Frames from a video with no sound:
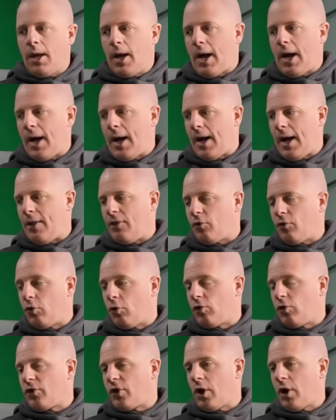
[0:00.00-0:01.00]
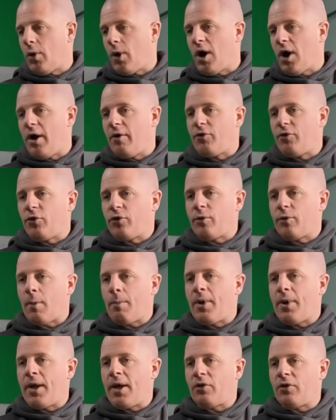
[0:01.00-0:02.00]
And also, I have
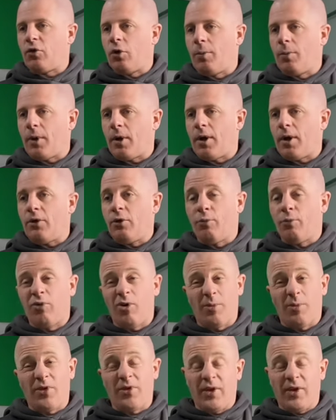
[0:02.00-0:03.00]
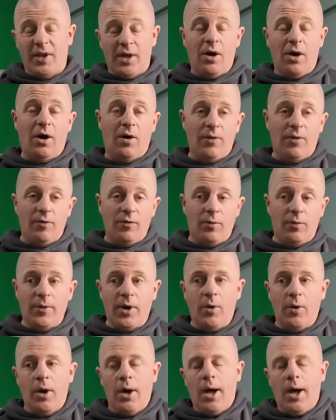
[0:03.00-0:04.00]
just picked up, you've probably seen it on the
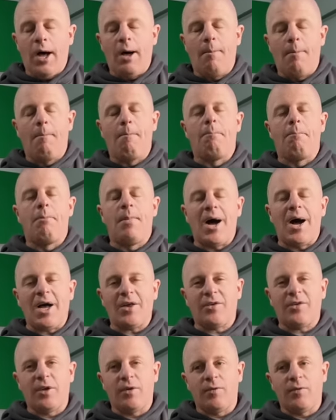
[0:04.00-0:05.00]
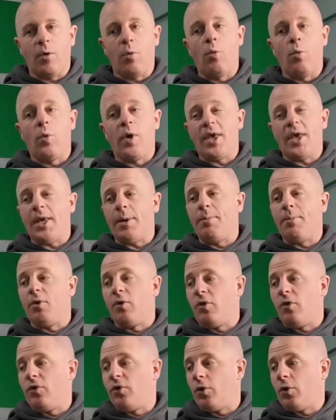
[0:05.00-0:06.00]
thumbnail, a massive Wii
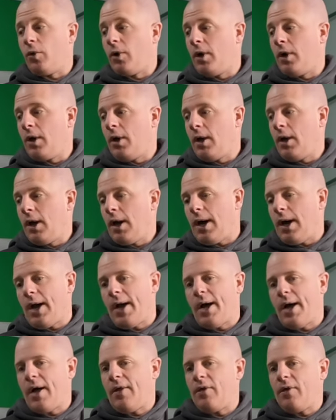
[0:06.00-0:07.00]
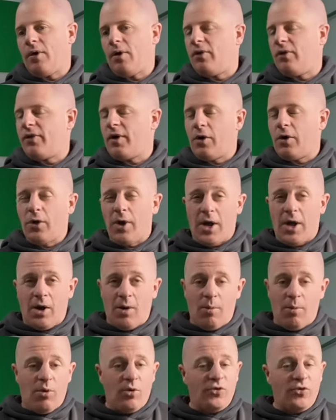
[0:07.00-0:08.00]
bundle, and I'm going to tell you
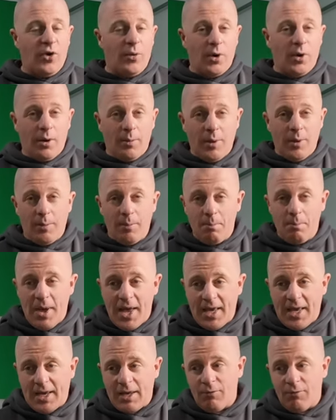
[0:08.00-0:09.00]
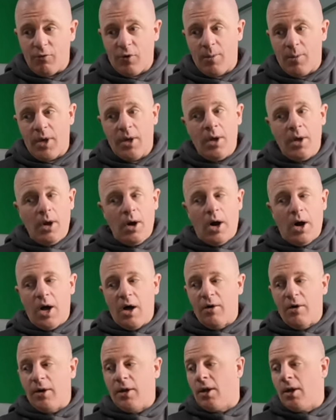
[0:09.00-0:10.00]
how much I'm going to be making from it.
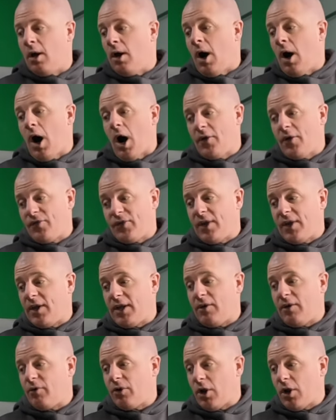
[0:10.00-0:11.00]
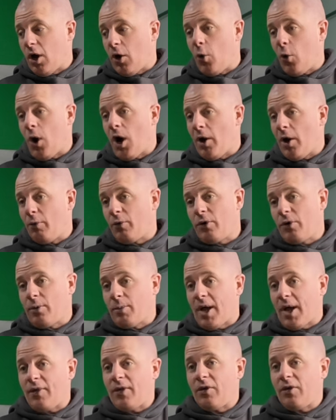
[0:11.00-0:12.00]
I didn't even know I was going to
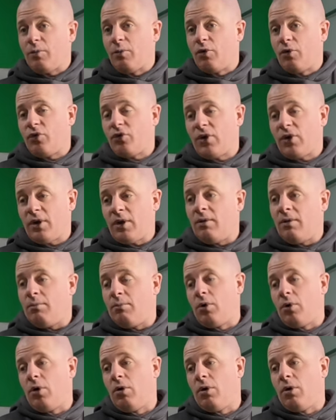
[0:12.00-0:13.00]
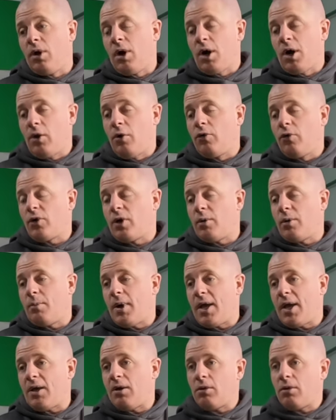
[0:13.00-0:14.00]
make this much, but I knew I was going to
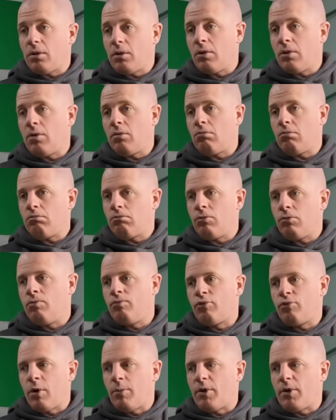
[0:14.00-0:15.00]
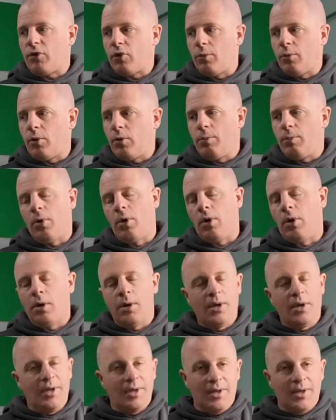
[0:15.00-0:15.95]
make probably double, but